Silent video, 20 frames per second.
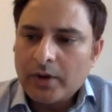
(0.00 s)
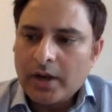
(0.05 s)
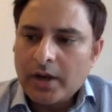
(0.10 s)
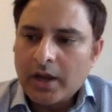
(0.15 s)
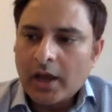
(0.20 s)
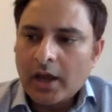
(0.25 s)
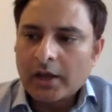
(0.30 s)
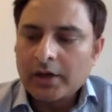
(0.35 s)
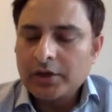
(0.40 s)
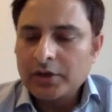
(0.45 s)

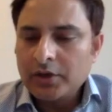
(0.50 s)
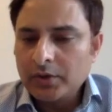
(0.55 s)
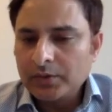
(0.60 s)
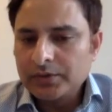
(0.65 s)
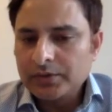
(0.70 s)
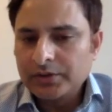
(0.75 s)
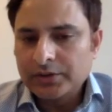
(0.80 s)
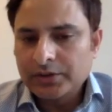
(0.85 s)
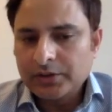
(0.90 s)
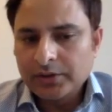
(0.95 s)
had
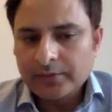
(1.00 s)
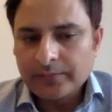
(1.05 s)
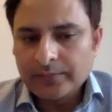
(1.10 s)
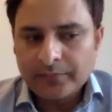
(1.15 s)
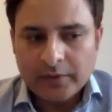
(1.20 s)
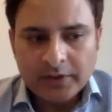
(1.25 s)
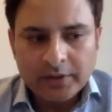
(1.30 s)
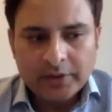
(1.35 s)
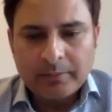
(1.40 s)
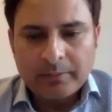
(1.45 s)
used
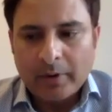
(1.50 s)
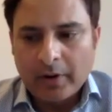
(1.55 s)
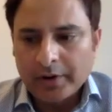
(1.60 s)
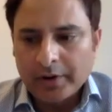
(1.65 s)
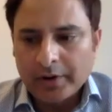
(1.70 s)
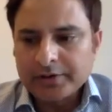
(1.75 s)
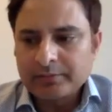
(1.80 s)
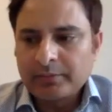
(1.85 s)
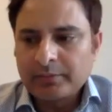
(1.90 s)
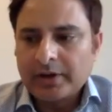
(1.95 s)
in the
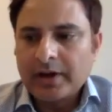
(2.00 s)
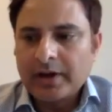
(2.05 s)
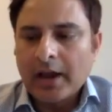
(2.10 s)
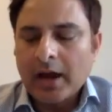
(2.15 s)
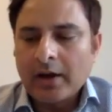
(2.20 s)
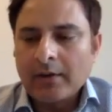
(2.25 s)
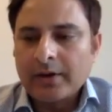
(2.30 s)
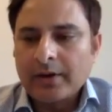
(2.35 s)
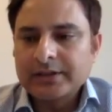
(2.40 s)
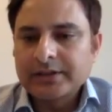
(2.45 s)
past, but
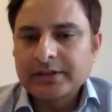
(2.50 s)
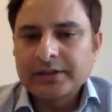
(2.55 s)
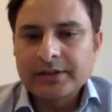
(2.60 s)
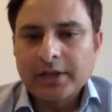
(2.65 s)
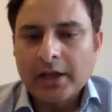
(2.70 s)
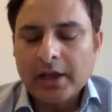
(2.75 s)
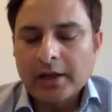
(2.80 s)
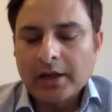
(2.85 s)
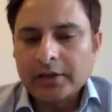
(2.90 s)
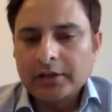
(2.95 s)
now, as I
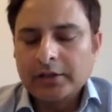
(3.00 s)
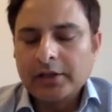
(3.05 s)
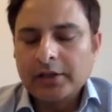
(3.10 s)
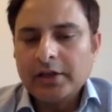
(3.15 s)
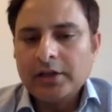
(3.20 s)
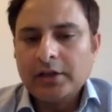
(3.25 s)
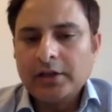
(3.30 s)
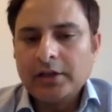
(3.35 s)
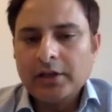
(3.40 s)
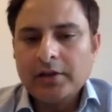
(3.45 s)
said,
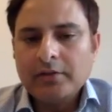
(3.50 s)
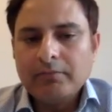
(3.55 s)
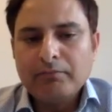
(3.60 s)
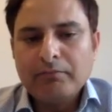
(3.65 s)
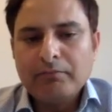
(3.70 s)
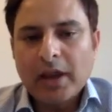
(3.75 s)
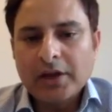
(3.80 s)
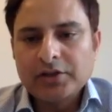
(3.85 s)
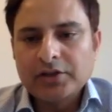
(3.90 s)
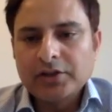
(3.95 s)
the
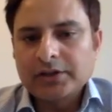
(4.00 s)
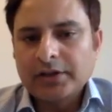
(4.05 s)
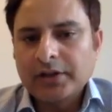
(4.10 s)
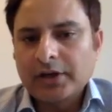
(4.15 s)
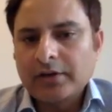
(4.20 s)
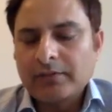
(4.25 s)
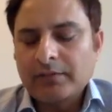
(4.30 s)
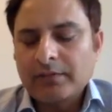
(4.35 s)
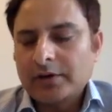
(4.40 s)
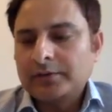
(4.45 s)
major
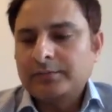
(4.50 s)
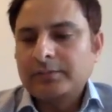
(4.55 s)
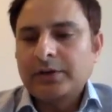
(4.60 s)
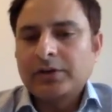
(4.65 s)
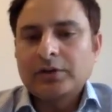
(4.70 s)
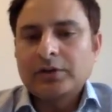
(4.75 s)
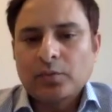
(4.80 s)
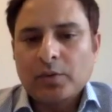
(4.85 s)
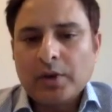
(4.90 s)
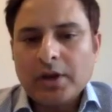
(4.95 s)
significance,
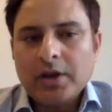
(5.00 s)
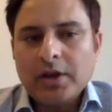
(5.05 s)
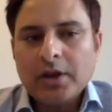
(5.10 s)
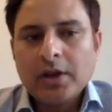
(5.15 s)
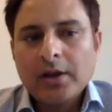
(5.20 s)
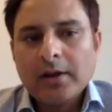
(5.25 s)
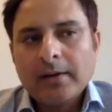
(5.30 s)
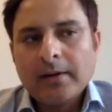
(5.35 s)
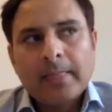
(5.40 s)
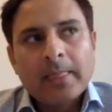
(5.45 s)
because
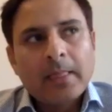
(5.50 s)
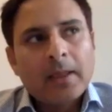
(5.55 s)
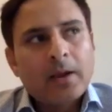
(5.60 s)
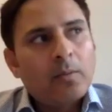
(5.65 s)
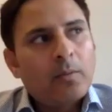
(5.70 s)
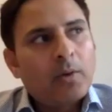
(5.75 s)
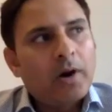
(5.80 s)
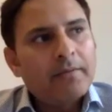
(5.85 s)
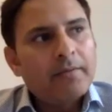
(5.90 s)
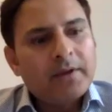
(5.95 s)

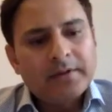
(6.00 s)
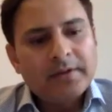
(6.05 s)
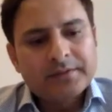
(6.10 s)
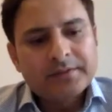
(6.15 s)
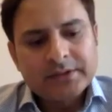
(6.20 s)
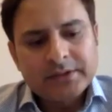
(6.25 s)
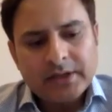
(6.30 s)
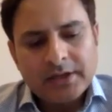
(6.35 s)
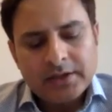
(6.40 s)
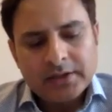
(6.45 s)
what we have
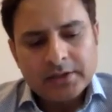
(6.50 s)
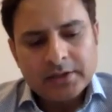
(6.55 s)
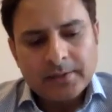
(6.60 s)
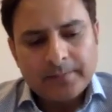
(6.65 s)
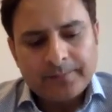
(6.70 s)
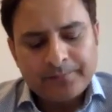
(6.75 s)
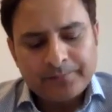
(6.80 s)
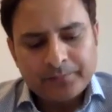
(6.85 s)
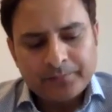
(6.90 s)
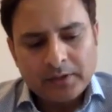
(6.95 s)
seen
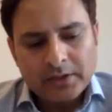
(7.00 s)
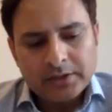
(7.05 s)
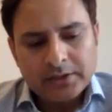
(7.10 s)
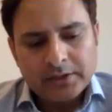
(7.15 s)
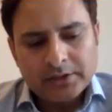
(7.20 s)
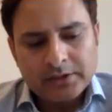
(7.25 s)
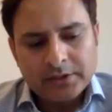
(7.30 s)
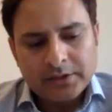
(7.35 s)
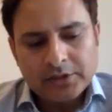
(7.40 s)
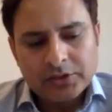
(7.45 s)

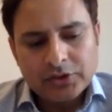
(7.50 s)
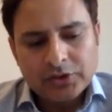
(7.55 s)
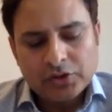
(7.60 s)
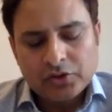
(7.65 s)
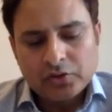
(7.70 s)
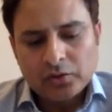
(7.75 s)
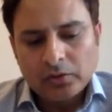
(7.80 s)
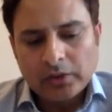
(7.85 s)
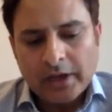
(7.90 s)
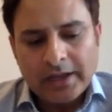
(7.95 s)
since
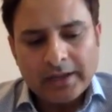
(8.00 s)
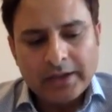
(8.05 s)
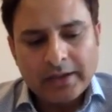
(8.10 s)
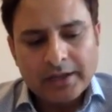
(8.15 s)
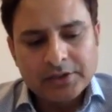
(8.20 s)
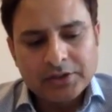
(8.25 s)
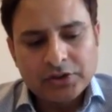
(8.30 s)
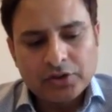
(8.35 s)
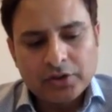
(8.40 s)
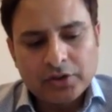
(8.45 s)
July
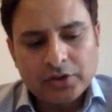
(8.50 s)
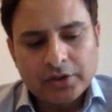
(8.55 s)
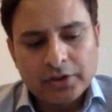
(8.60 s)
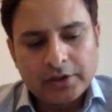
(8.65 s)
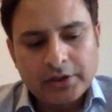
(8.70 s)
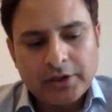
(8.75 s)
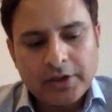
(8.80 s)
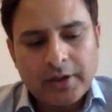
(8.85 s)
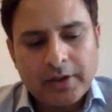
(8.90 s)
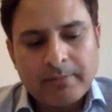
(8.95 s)
last year,
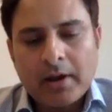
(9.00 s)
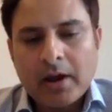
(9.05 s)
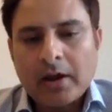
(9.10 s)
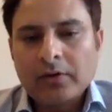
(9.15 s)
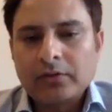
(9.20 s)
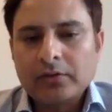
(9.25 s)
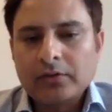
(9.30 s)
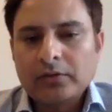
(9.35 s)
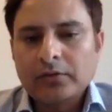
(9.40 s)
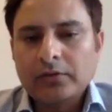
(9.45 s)
the
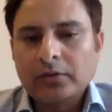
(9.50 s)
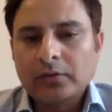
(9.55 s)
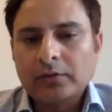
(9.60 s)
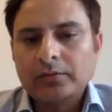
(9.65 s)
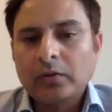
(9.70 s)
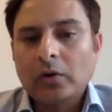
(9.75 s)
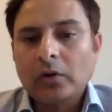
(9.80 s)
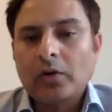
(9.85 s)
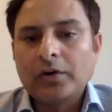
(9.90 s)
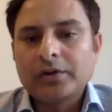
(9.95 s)
amount of
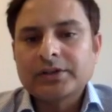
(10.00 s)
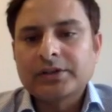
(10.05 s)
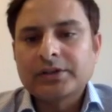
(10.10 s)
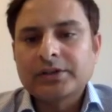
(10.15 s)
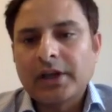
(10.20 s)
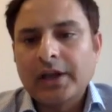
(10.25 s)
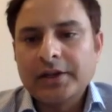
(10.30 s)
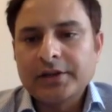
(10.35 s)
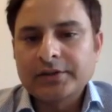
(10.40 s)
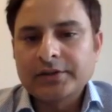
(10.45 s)
long
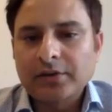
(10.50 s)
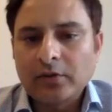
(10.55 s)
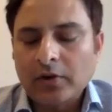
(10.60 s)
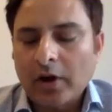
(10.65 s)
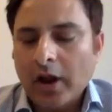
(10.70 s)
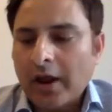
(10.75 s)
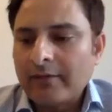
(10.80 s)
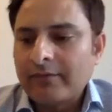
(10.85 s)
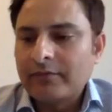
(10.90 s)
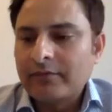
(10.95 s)
stays, on
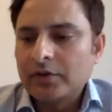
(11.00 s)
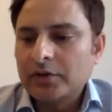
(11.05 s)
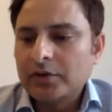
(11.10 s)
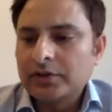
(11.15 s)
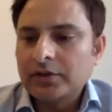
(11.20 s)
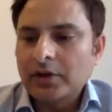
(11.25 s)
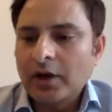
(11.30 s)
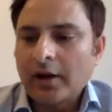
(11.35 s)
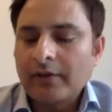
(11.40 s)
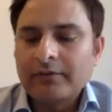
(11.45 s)

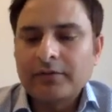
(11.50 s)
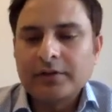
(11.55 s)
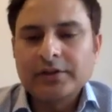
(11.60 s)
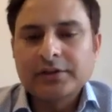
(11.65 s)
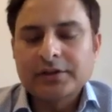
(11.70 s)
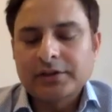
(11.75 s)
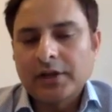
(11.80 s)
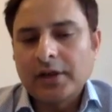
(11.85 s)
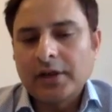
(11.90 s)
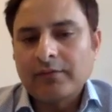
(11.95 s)
average
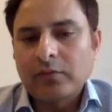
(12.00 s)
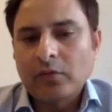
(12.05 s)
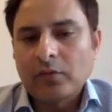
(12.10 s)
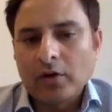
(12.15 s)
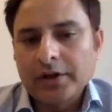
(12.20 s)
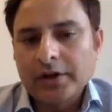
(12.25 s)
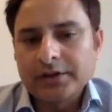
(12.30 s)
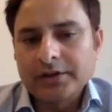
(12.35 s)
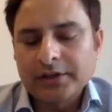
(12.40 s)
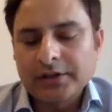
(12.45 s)
stay for
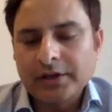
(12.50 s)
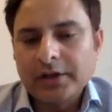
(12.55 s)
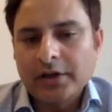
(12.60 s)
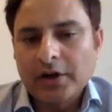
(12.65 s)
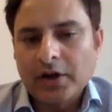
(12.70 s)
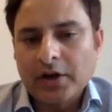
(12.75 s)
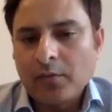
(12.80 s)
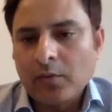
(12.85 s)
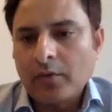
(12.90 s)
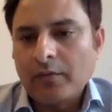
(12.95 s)
us in
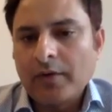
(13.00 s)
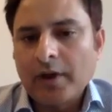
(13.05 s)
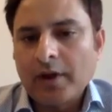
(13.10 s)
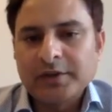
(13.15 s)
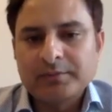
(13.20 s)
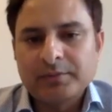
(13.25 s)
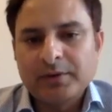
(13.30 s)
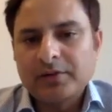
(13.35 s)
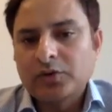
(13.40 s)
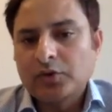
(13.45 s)
Canary Wharf has
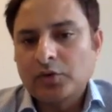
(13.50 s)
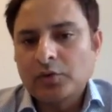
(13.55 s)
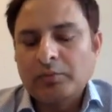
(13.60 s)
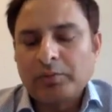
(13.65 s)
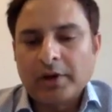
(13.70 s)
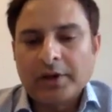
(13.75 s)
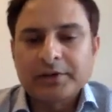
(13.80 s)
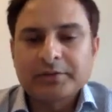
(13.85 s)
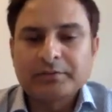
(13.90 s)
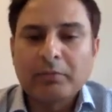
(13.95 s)
been 2+
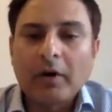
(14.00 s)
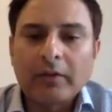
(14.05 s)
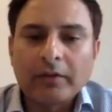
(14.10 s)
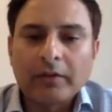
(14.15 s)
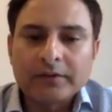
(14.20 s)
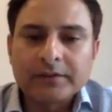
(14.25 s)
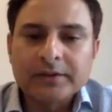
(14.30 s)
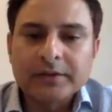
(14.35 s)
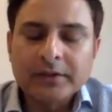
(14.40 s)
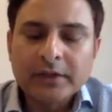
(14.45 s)

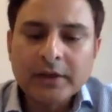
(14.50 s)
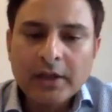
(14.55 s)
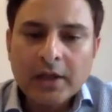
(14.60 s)
months.